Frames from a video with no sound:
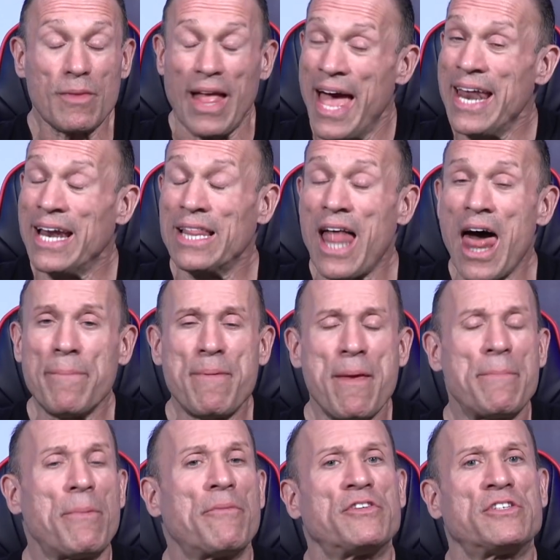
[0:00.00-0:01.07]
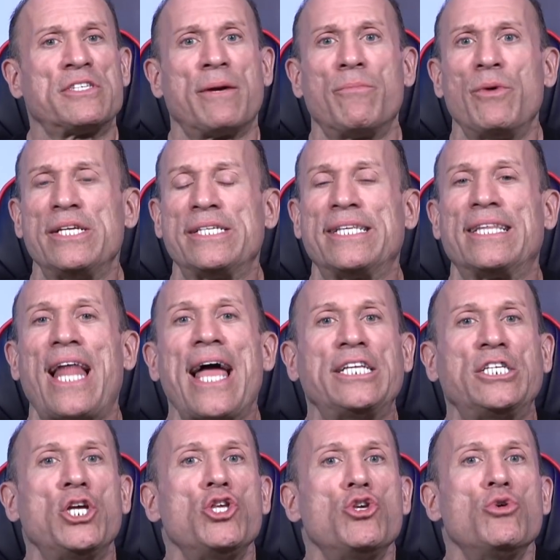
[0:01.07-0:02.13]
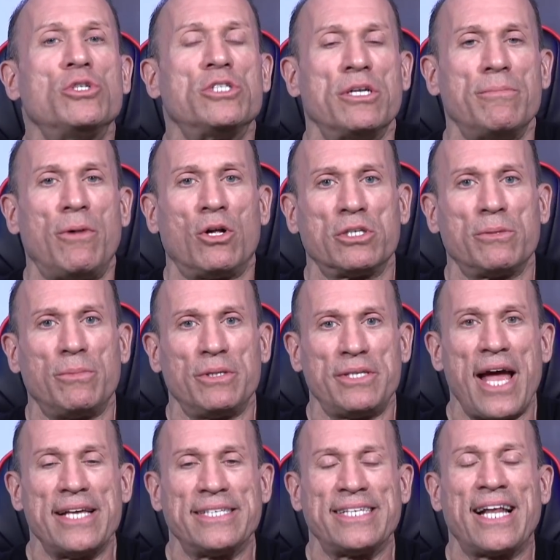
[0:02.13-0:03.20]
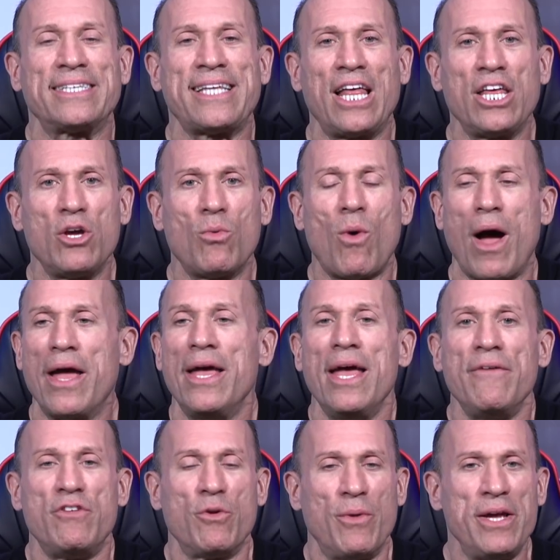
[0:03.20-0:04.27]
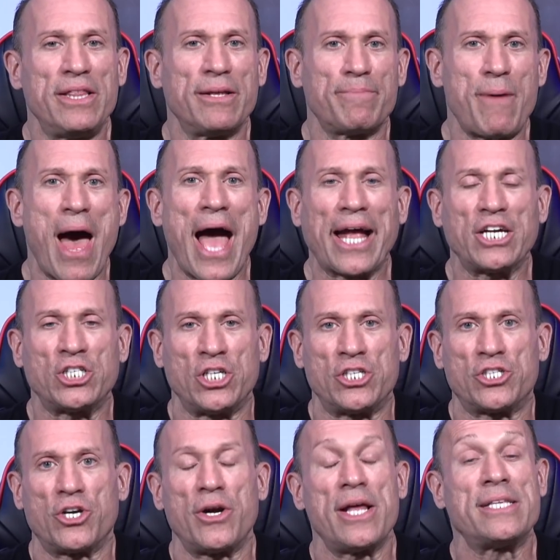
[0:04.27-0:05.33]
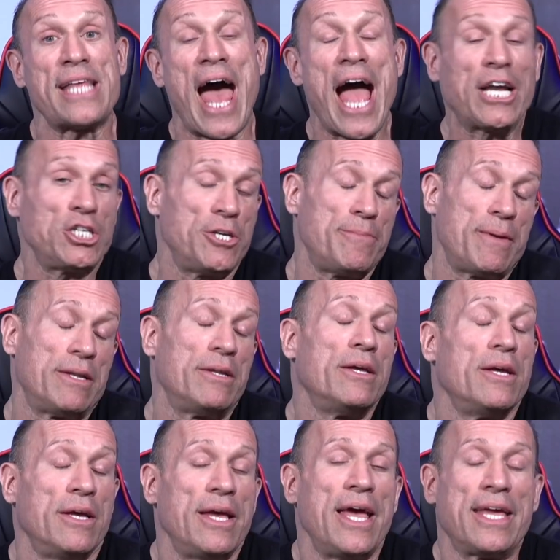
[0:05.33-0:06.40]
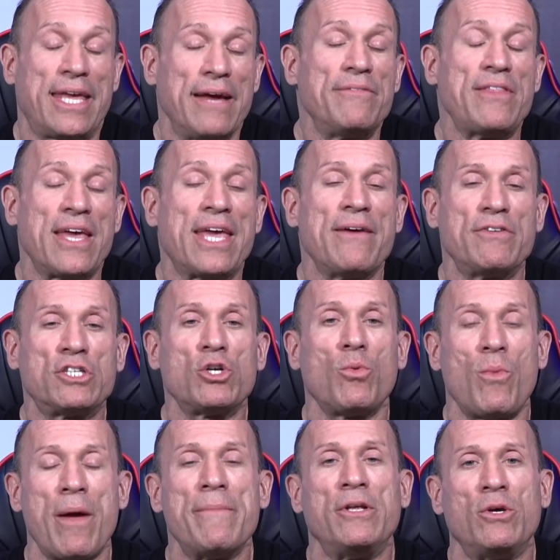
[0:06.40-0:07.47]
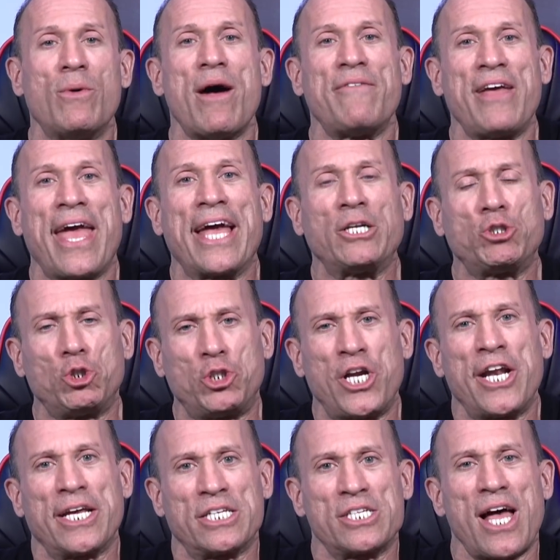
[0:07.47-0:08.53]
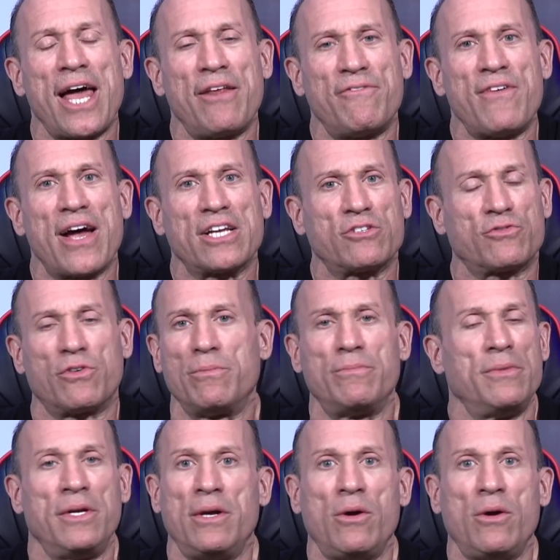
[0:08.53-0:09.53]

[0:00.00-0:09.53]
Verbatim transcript: And a lot of people, for some reason, like to use it multiple days. And I'll tell you why. If you read the package insert, it's actually been, they give it to women who have androgenic side effects from